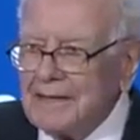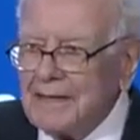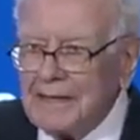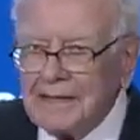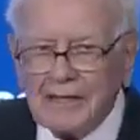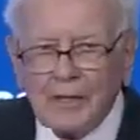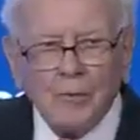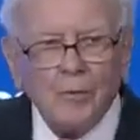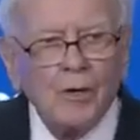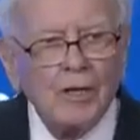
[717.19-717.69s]

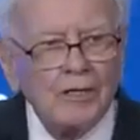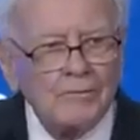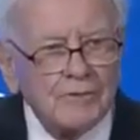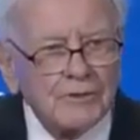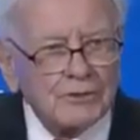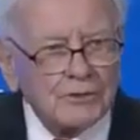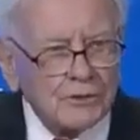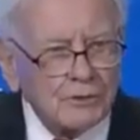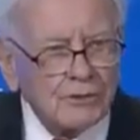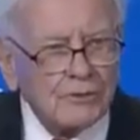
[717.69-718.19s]
any one of
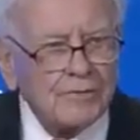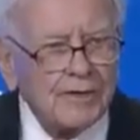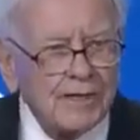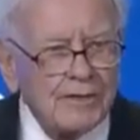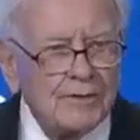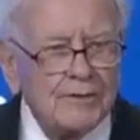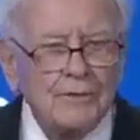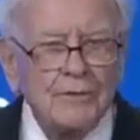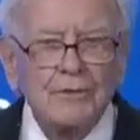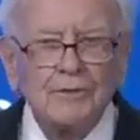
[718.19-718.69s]
us could have
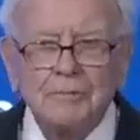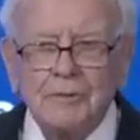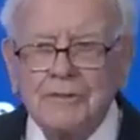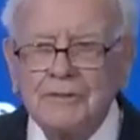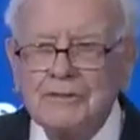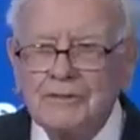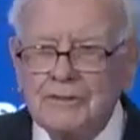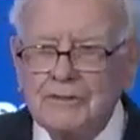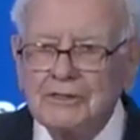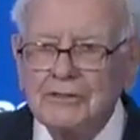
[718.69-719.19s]
entered those
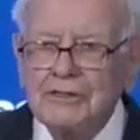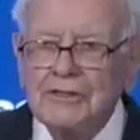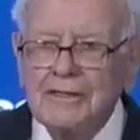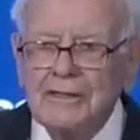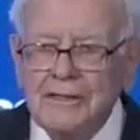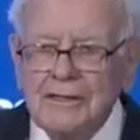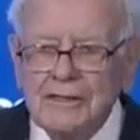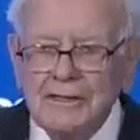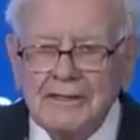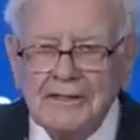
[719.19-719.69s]
businesses.
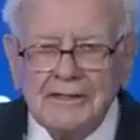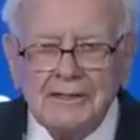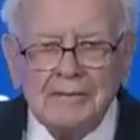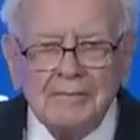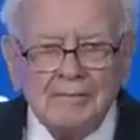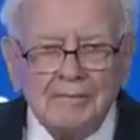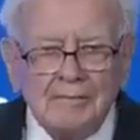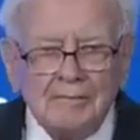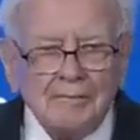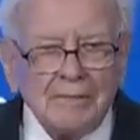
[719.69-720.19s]

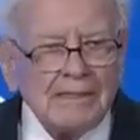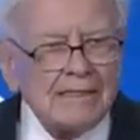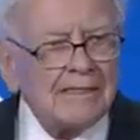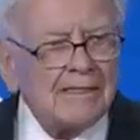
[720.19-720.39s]
But he